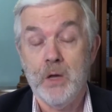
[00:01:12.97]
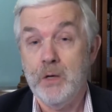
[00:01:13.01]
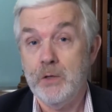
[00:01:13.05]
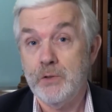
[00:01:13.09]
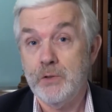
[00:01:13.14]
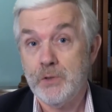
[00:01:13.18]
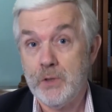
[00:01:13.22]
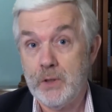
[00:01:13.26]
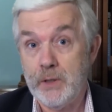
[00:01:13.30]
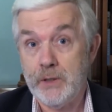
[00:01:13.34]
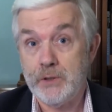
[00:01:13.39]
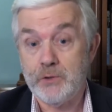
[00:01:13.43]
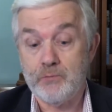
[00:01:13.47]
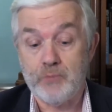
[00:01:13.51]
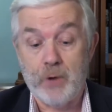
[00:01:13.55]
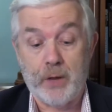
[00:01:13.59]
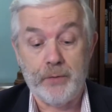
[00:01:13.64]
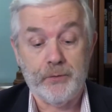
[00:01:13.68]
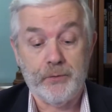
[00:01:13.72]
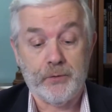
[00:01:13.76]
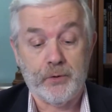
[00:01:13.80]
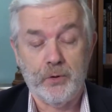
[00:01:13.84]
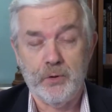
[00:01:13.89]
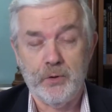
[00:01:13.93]
So let's
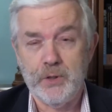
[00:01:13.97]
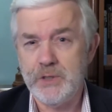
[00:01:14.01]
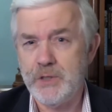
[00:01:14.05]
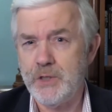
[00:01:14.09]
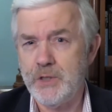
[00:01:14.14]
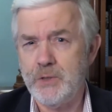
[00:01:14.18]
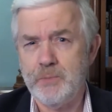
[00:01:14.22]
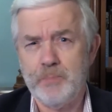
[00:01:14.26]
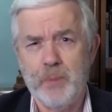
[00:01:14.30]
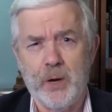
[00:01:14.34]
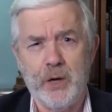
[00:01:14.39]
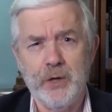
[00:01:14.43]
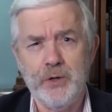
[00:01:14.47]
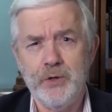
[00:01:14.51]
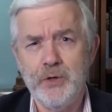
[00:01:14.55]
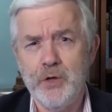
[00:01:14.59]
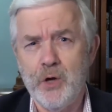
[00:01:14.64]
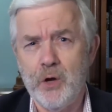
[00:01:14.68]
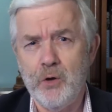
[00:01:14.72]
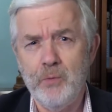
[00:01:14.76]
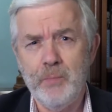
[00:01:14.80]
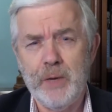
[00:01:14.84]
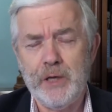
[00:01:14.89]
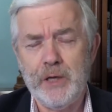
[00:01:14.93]
run through. This is by
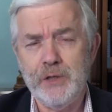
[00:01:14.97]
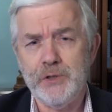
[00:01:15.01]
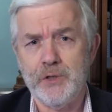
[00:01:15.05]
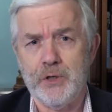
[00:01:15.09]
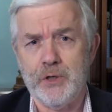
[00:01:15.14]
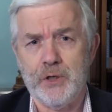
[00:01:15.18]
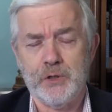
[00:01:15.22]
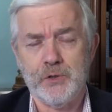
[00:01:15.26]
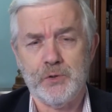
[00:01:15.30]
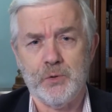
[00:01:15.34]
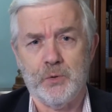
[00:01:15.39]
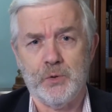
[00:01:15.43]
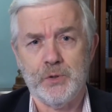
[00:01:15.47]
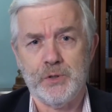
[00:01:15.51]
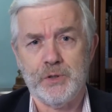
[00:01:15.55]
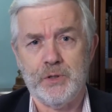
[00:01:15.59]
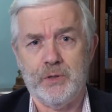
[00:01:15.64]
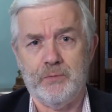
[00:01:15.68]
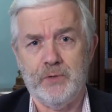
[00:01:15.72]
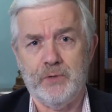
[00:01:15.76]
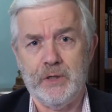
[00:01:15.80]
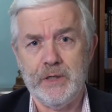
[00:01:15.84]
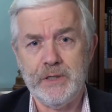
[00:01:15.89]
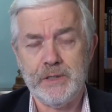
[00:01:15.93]
no means an
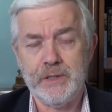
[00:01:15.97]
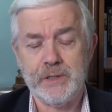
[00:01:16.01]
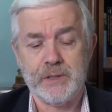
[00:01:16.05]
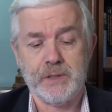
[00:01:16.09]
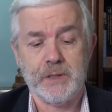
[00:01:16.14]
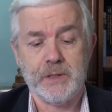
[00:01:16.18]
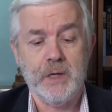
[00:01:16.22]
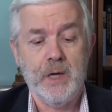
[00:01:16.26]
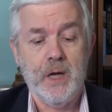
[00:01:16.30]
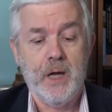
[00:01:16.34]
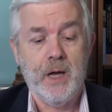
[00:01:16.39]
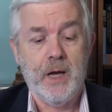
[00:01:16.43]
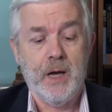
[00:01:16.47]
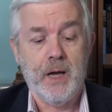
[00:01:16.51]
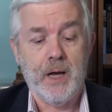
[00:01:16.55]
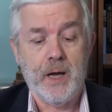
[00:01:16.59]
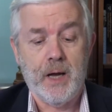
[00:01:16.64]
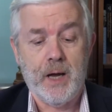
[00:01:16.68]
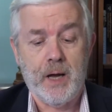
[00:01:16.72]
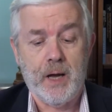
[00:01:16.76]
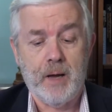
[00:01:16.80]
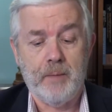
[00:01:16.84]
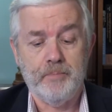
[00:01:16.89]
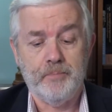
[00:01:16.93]
exhaustive list.
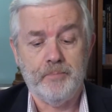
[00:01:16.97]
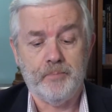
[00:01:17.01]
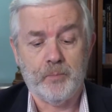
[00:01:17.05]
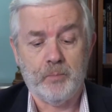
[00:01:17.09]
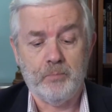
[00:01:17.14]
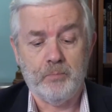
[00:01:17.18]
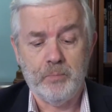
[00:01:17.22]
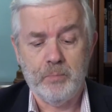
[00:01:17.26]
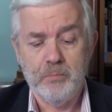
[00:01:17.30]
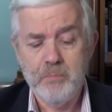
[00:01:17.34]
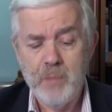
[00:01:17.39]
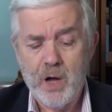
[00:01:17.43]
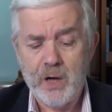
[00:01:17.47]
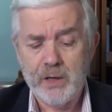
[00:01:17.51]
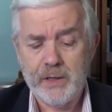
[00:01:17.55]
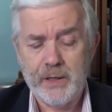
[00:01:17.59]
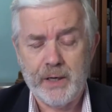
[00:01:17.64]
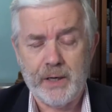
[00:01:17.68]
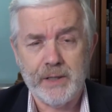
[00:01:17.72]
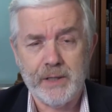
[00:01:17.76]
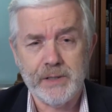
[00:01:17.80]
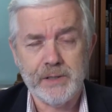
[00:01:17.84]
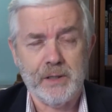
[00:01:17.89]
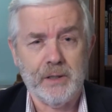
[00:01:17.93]
Um,
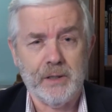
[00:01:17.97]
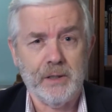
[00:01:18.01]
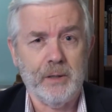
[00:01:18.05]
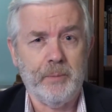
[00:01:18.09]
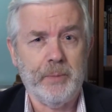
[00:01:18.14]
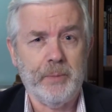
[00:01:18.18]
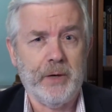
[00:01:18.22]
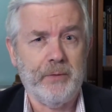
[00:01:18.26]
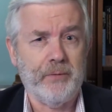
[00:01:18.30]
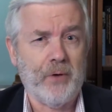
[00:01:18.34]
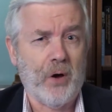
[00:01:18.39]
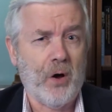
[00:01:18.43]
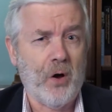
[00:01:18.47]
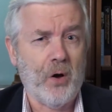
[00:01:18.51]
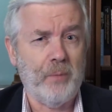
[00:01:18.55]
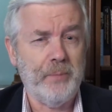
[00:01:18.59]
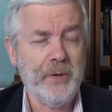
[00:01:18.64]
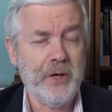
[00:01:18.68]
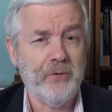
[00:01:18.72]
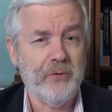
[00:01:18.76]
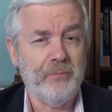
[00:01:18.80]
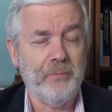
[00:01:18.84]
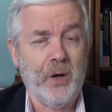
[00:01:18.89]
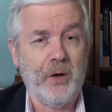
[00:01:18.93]
marketing is a little bit of a
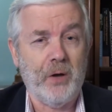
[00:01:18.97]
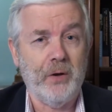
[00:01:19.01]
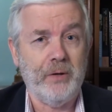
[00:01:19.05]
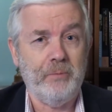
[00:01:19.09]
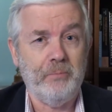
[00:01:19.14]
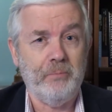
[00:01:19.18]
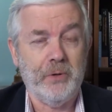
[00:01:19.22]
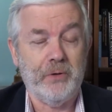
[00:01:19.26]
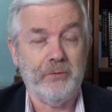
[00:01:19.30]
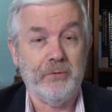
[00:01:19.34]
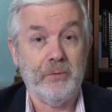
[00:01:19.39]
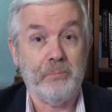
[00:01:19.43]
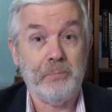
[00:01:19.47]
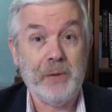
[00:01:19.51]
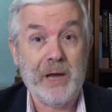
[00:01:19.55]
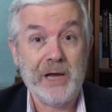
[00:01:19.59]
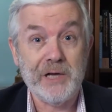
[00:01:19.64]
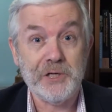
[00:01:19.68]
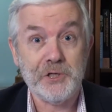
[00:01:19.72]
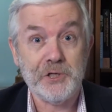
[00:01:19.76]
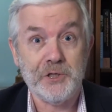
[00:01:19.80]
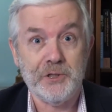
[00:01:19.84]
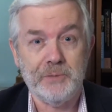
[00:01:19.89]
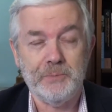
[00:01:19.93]
hobby of mine, bit of a
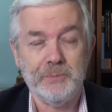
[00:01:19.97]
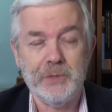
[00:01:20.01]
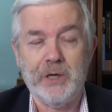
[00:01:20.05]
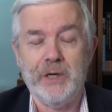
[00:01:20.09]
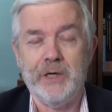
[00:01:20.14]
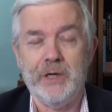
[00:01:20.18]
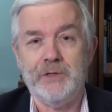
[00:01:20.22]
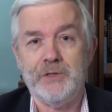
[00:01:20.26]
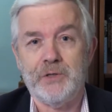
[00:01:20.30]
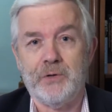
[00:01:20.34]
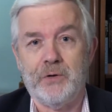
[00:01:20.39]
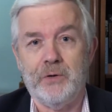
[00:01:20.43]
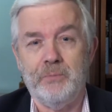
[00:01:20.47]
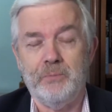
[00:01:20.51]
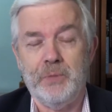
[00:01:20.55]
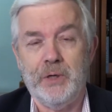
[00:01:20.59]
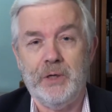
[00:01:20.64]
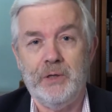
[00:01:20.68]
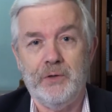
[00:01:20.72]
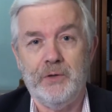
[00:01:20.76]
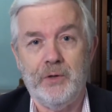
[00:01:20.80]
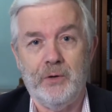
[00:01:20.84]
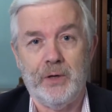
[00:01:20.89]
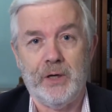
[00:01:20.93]
passion of mine, so I've
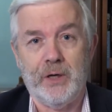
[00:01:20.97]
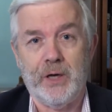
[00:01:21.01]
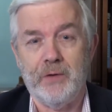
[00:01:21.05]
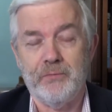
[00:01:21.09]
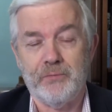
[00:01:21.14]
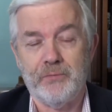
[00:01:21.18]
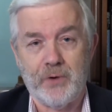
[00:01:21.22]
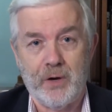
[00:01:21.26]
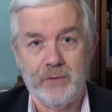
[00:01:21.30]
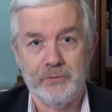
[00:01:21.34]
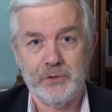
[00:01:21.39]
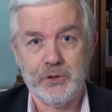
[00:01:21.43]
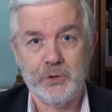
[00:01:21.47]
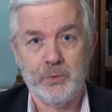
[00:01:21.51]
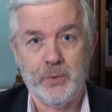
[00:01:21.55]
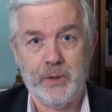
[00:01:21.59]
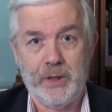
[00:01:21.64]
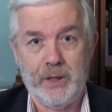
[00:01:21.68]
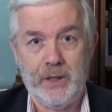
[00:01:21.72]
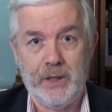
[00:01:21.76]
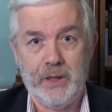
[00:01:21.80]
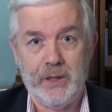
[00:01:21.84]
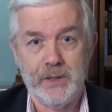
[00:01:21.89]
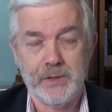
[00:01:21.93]
been doing it for over
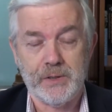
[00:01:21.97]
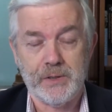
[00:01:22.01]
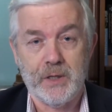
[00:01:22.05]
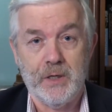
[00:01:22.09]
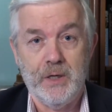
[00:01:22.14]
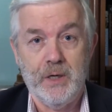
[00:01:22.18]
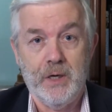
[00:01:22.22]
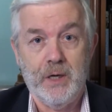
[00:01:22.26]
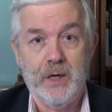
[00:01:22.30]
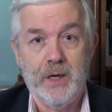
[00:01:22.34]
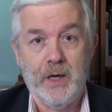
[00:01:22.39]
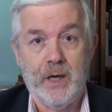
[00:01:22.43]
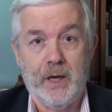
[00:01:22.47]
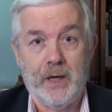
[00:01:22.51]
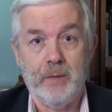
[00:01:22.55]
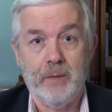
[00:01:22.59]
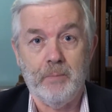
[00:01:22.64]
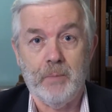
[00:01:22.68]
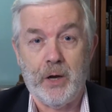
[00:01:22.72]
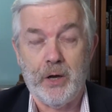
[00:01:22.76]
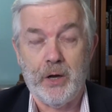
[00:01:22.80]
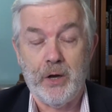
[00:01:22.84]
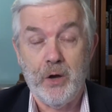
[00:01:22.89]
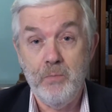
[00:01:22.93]
twenty years uh, in
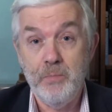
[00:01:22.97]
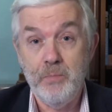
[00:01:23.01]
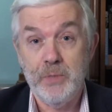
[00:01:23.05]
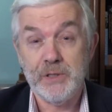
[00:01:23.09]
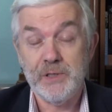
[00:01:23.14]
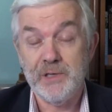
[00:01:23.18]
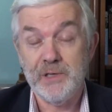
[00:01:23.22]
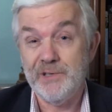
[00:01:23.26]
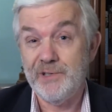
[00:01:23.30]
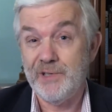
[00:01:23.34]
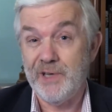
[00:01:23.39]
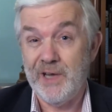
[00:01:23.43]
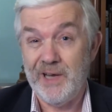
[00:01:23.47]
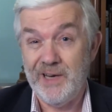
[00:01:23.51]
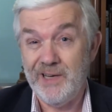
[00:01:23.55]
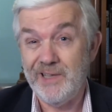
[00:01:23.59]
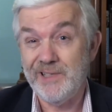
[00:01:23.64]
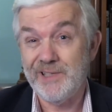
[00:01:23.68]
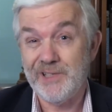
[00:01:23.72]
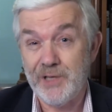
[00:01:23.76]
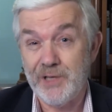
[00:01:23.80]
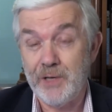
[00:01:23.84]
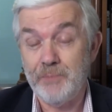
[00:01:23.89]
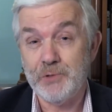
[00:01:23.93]
my own business, and it
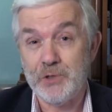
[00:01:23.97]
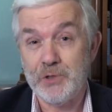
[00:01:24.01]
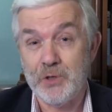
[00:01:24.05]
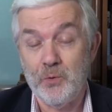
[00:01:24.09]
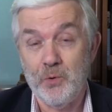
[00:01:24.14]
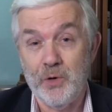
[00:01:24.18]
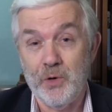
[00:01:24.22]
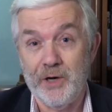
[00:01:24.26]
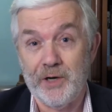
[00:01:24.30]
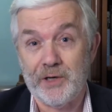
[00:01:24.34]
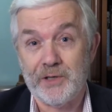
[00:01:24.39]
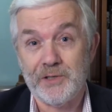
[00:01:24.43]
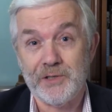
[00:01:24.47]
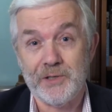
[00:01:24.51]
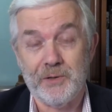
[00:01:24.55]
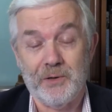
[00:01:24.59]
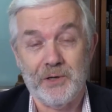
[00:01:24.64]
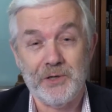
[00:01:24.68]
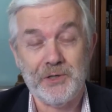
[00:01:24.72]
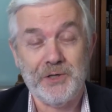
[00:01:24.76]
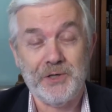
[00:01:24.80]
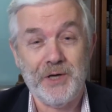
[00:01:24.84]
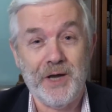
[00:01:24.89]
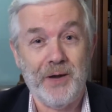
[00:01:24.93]
seems to work, so
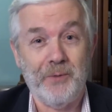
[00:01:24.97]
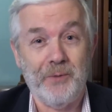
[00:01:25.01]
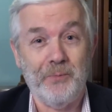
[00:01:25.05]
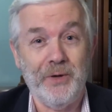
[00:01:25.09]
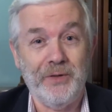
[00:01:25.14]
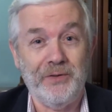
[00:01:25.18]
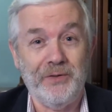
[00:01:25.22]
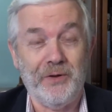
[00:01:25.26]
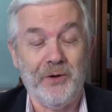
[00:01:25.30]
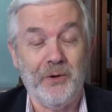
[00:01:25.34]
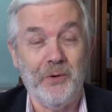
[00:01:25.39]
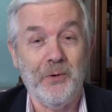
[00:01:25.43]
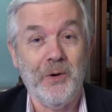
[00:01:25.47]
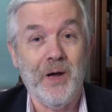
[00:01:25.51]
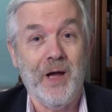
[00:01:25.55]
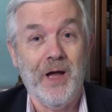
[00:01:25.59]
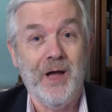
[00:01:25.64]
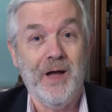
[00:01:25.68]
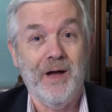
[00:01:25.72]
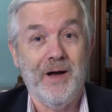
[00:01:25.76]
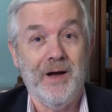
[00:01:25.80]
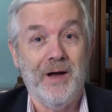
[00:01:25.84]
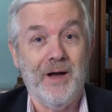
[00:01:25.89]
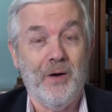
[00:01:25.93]
I'll share with you
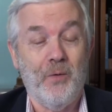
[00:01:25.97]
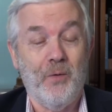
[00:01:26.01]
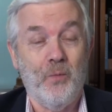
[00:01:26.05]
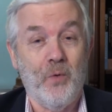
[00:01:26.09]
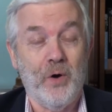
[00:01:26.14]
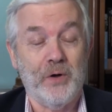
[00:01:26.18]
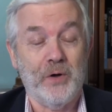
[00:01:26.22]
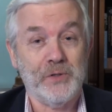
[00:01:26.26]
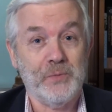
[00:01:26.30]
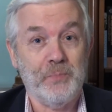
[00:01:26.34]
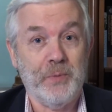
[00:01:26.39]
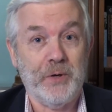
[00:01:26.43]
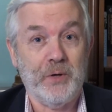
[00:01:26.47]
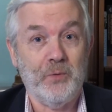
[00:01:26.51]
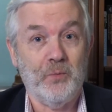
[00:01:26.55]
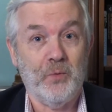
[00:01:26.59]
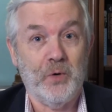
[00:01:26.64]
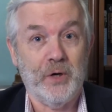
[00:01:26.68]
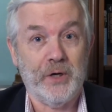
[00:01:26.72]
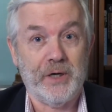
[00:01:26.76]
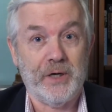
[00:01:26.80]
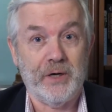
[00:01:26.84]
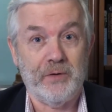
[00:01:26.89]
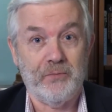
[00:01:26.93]
uh, what's been
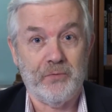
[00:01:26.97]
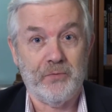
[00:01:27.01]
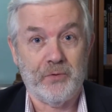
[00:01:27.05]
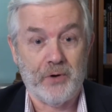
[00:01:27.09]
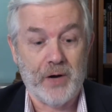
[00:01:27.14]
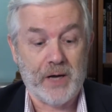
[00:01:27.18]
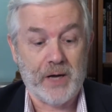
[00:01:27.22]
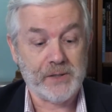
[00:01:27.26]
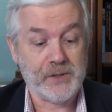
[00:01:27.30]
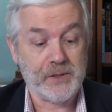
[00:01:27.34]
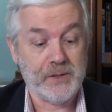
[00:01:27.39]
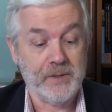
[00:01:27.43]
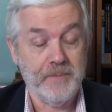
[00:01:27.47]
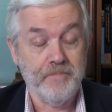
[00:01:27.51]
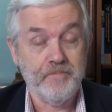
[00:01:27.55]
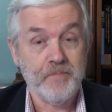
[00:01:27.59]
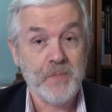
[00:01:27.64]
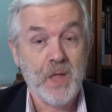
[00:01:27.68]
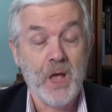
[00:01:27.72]
working for us.